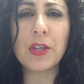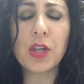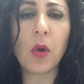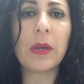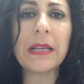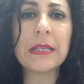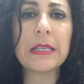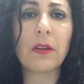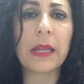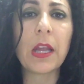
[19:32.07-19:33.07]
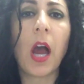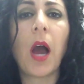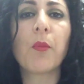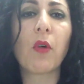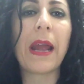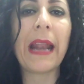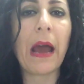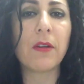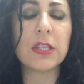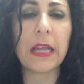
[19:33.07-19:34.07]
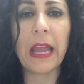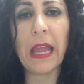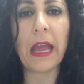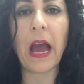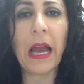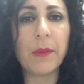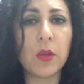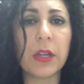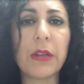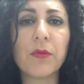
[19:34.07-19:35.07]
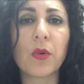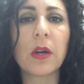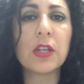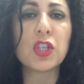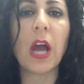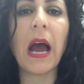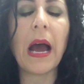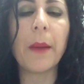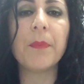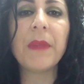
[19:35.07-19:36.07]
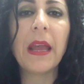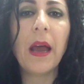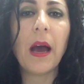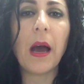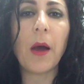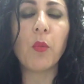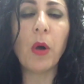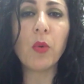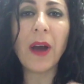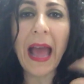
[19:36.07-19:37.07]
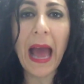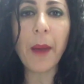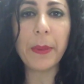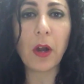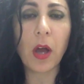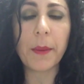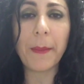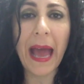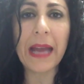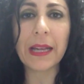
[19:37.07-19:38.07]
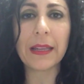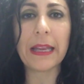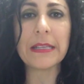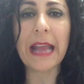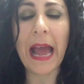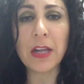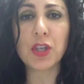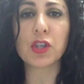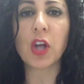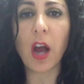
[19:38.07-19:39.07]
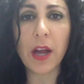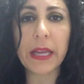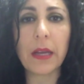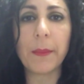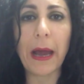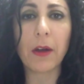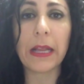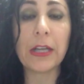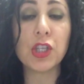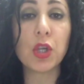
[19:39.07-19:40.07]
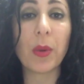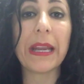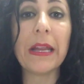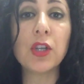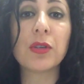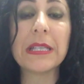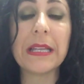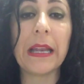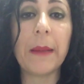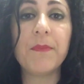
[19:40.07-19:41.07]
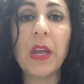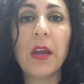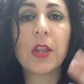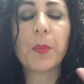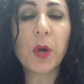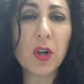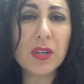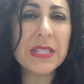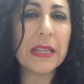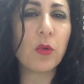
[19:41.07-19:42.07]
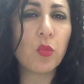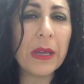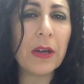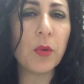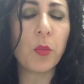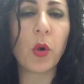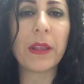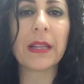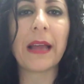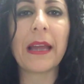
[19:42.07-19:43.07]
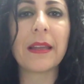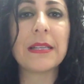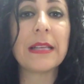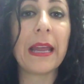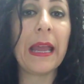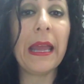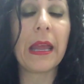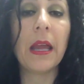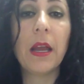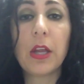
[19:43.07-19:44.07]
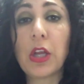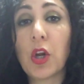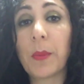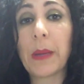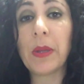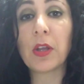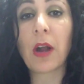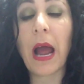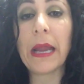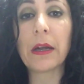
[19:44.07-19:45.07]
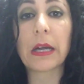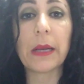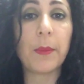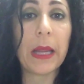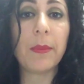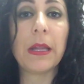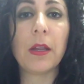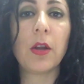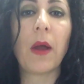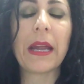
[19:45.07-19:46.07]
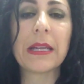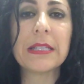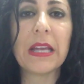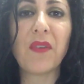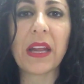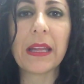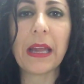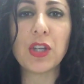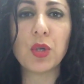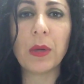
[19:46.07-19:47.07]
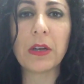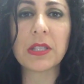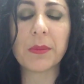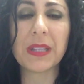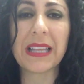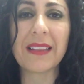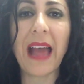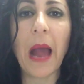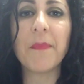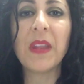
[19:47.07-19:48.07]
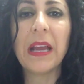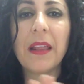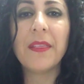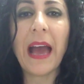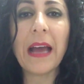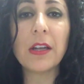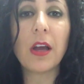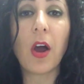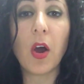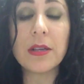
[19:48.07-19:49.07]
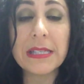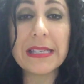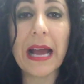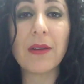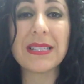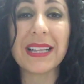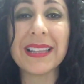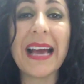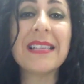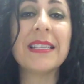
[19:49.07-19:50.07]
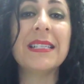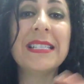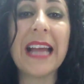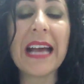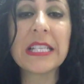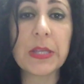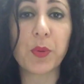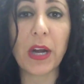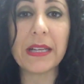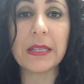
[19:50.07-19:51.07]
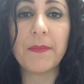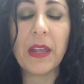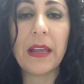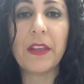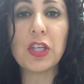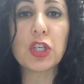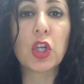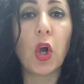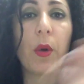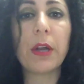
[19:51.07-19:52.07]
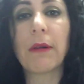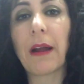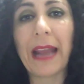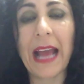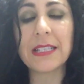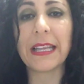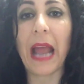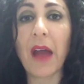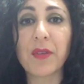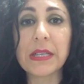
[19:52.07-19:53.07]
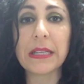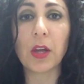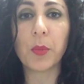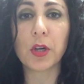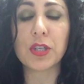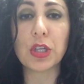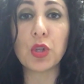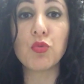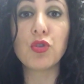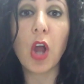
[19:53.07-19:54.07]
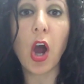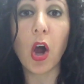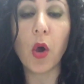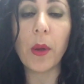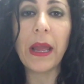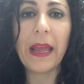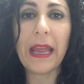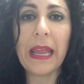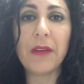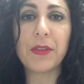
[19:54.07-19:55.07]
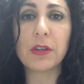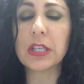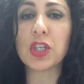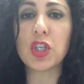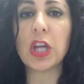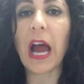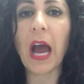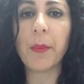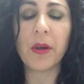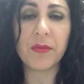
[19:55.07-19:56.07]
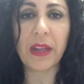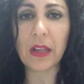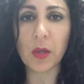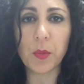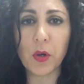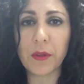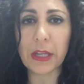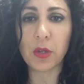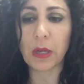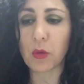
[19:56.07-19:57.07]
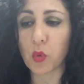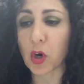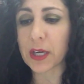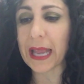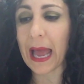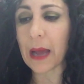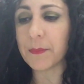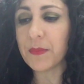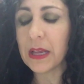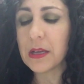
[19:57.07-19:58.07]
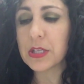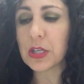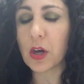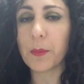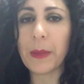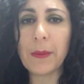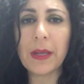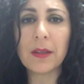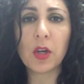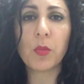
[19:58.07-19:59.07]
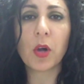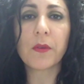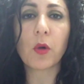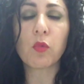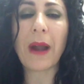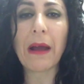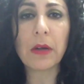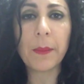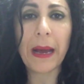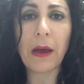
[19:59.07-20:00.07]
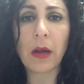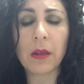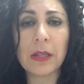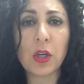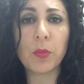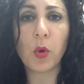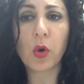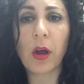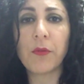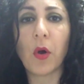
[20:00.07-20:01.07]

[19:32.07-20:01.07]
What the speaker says: Don't necessarily come right out and say, hey, I'm looking for a job. What will happen automatically is as you're talking about it and showing interest in it, the person will more than likely say, hey, you know, maybe they're hiring. Maybe, you know, I can see if I can get you in or something like that. That sounds less desperate than just going around asking every single person you know if there's a job available that you can work at. So maybe a little more of a roundabout, a little more of